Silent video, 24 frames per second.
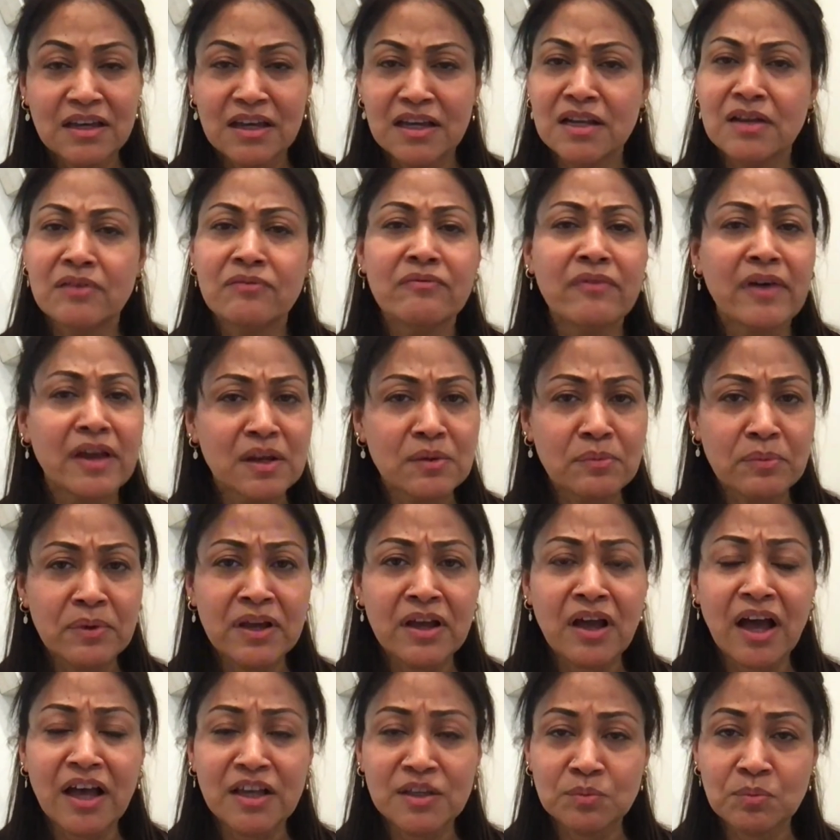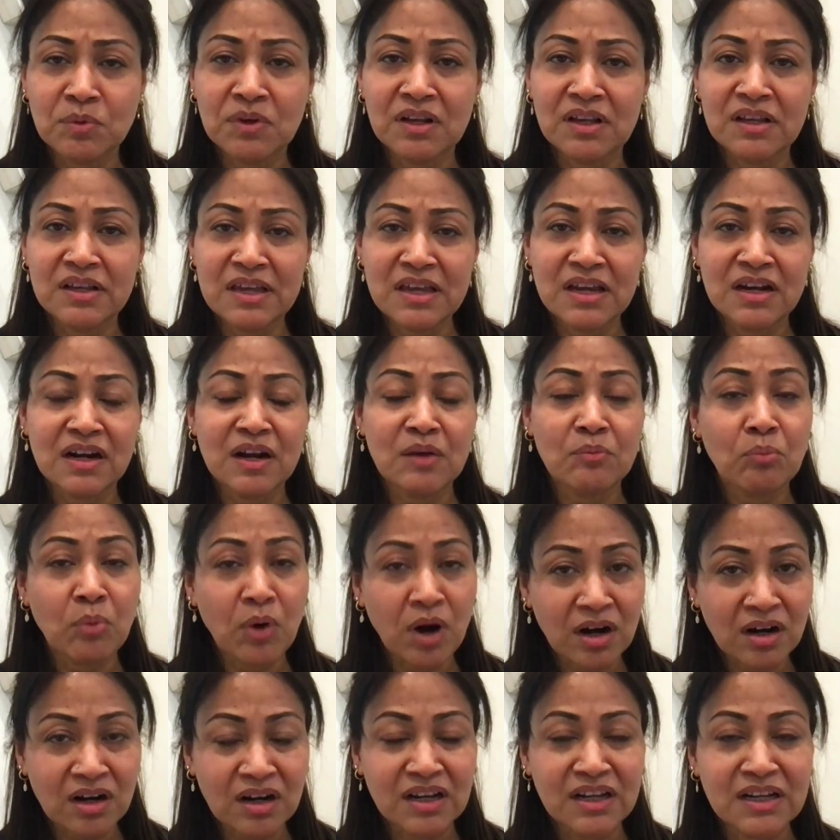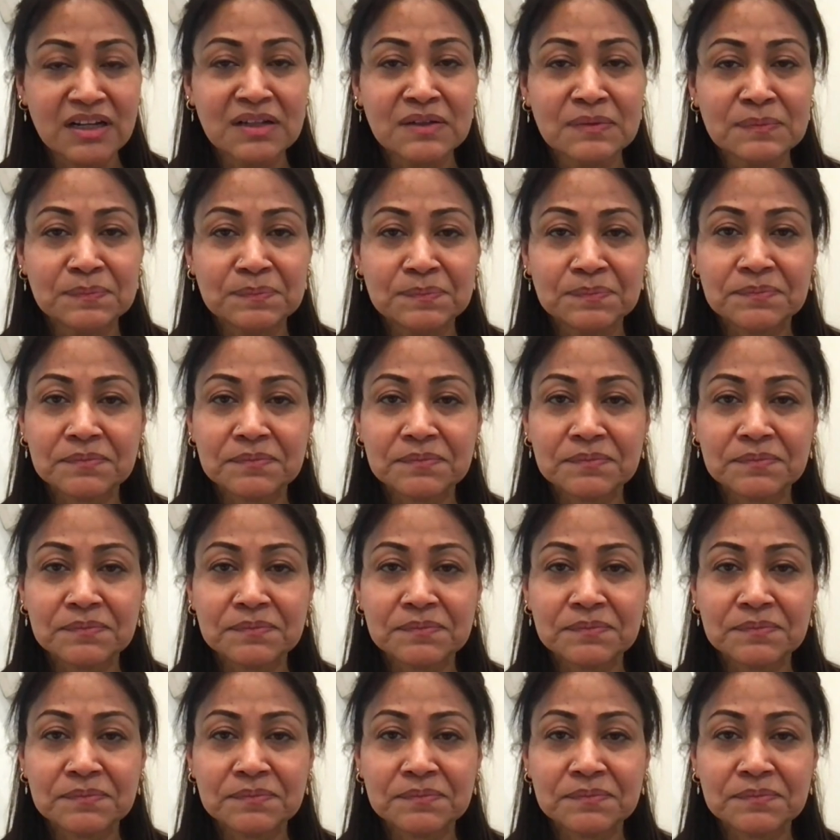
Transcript: in a very big hospital here at Parkland.